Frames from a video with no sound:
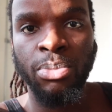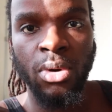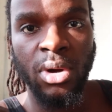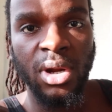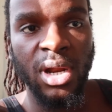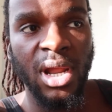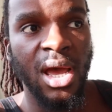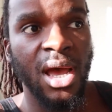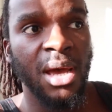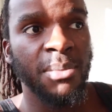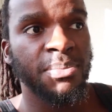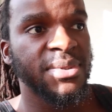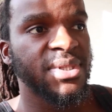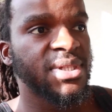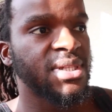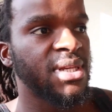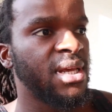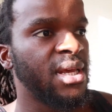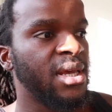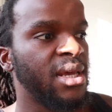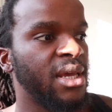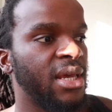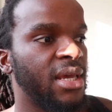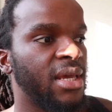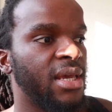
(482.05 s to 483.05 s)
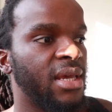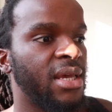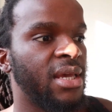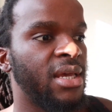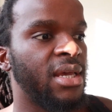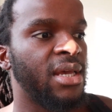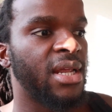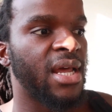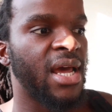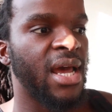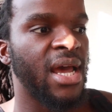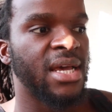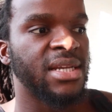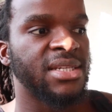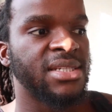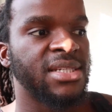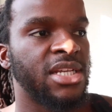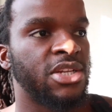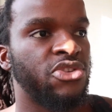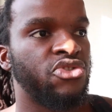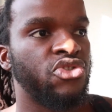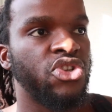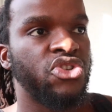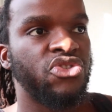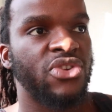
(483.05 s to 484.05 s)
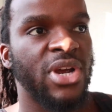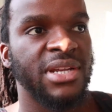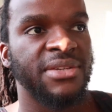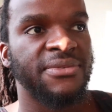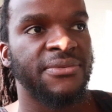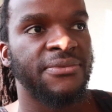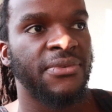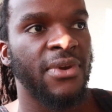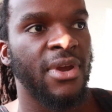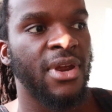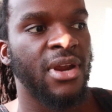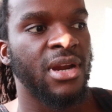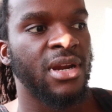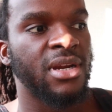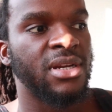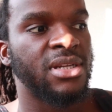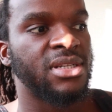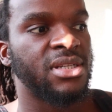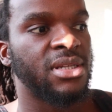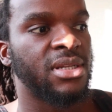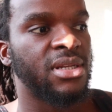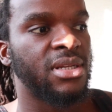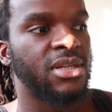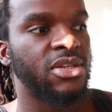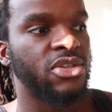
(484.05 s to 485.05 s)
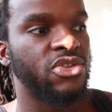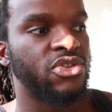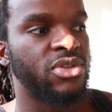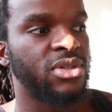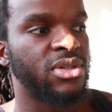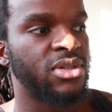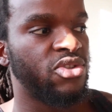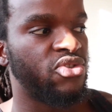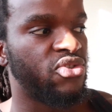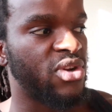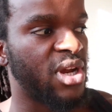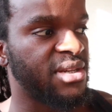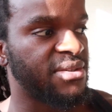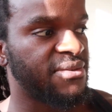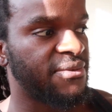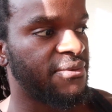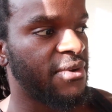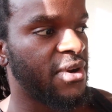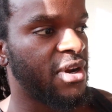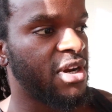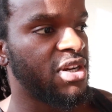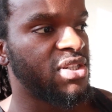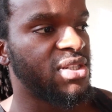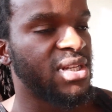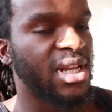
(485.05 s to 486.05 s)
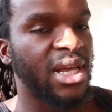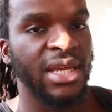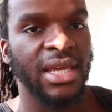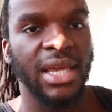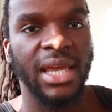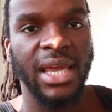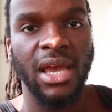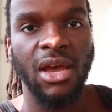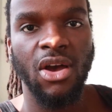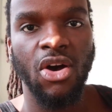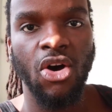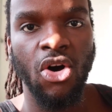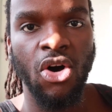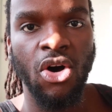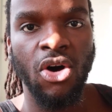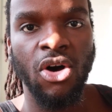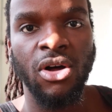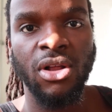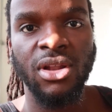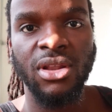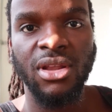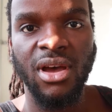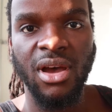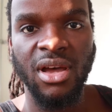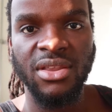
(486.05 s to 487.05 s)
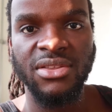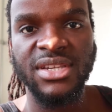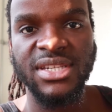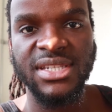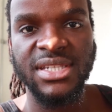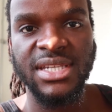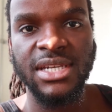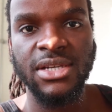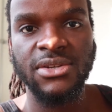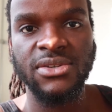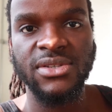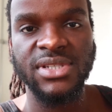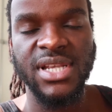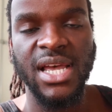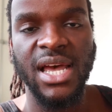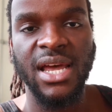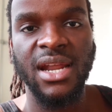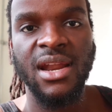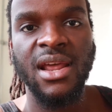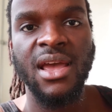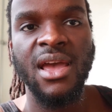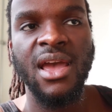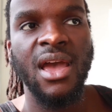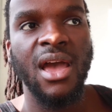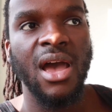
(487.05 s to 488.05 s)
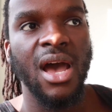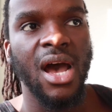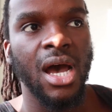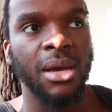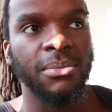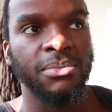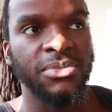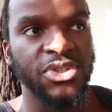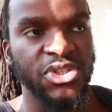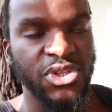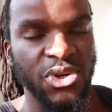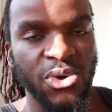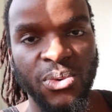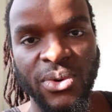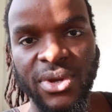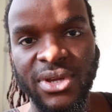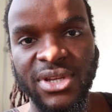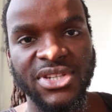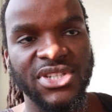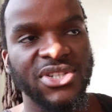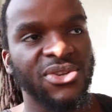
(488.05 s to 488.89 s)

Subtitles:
pull-ups. It has literally transferred to like all other skills that I'm doing.